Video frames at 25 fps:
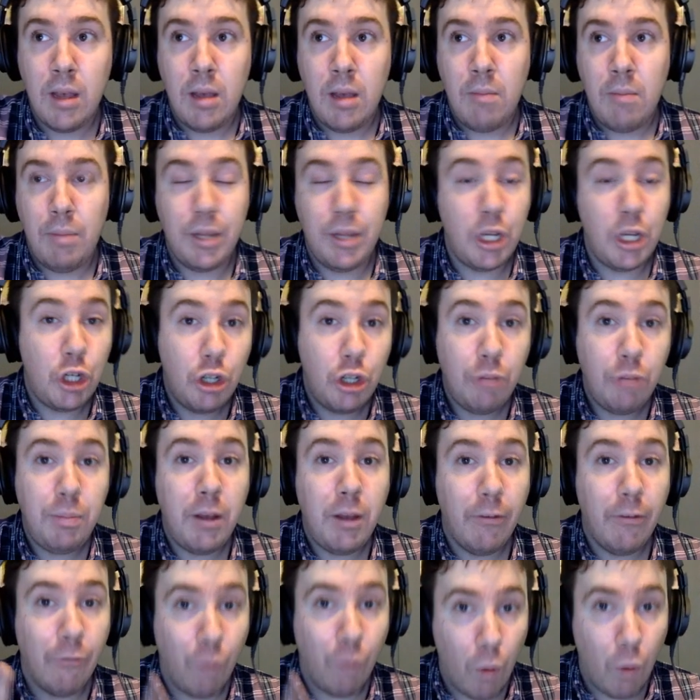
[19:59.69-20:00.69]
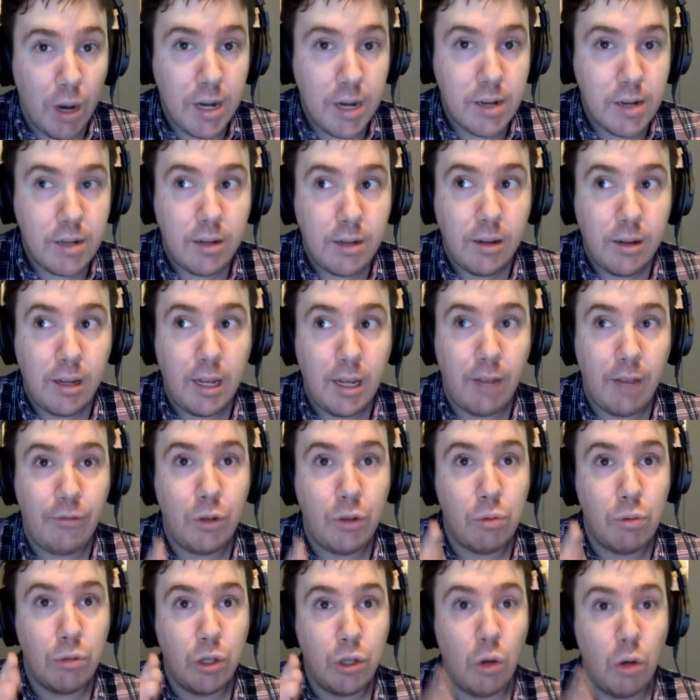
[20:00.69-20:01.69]
But they should be avoided if
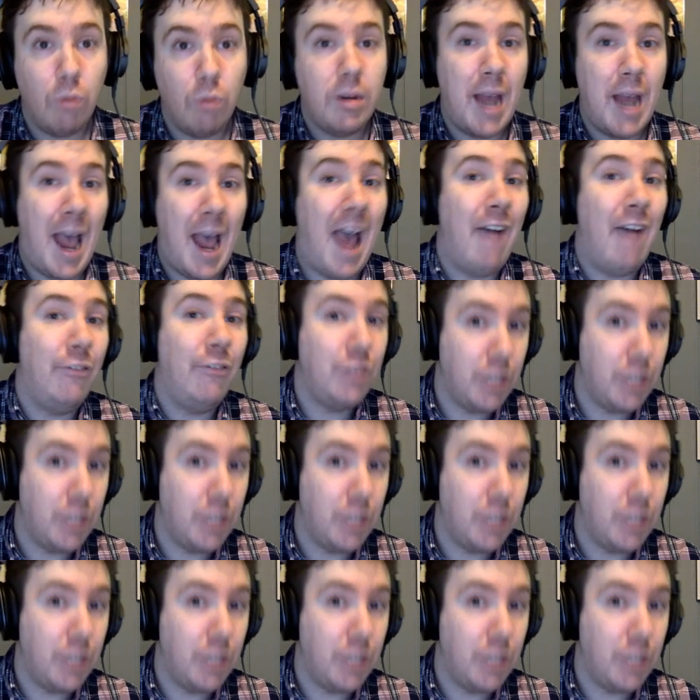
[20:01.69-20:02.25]
you don't have